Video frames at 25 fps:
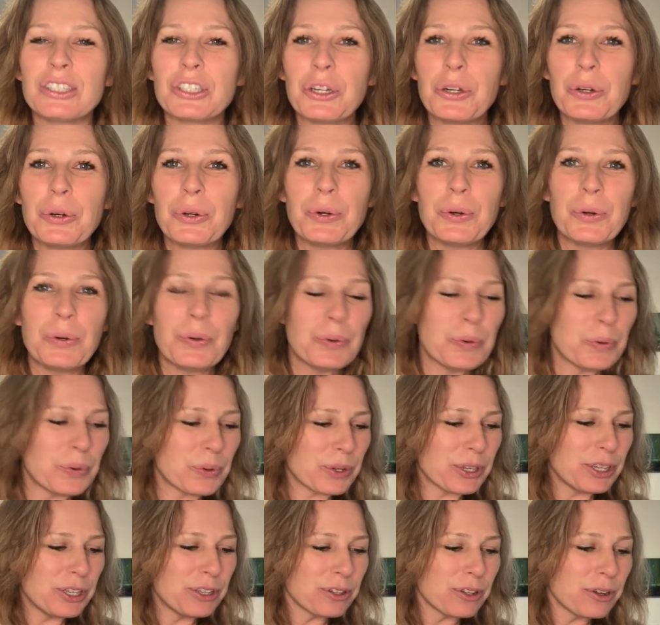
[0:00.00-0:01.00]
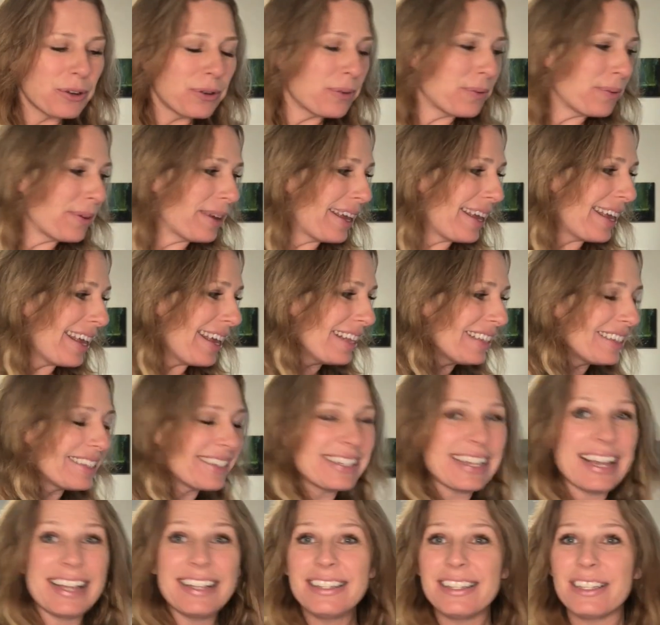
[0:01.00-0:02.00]
So, you know, it's
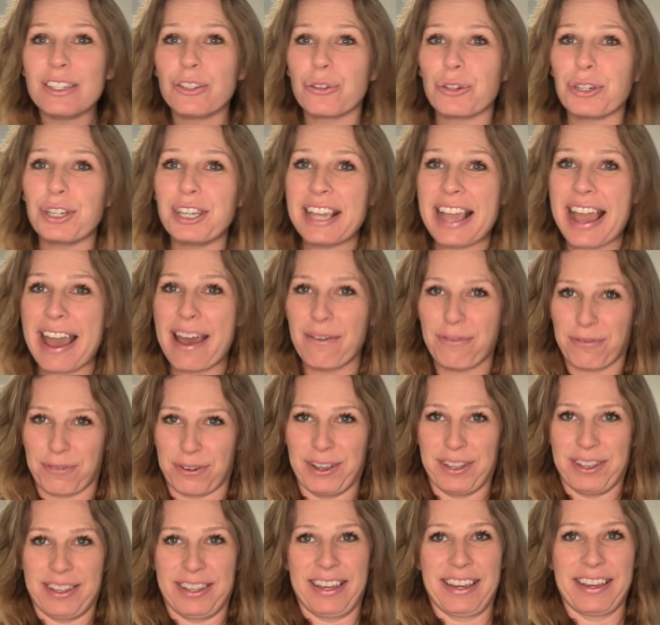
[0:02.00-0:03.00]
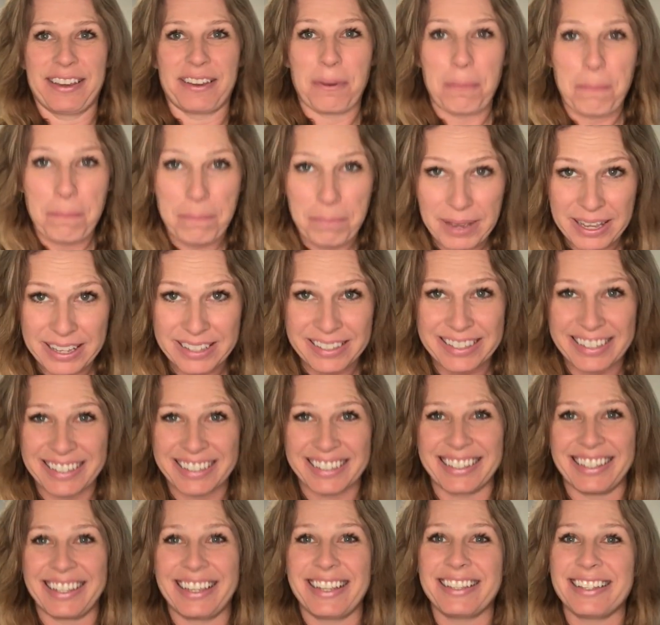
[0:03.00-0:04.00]
said to treat everything,
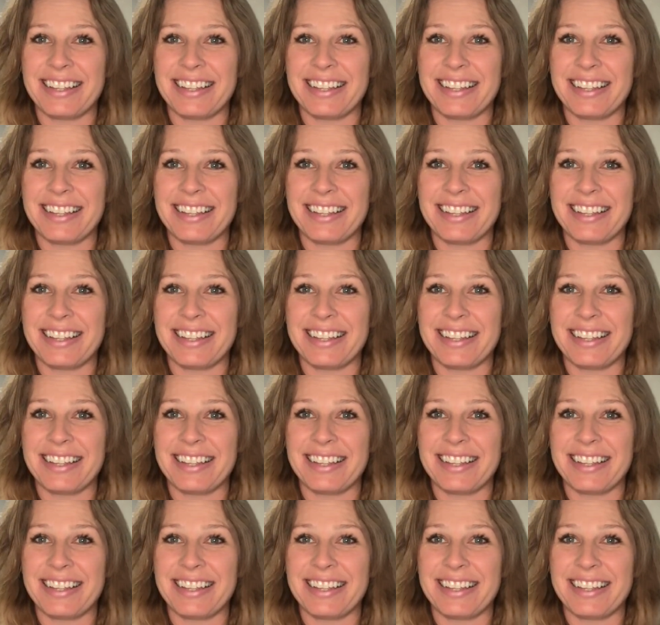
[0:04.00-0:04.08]
basically.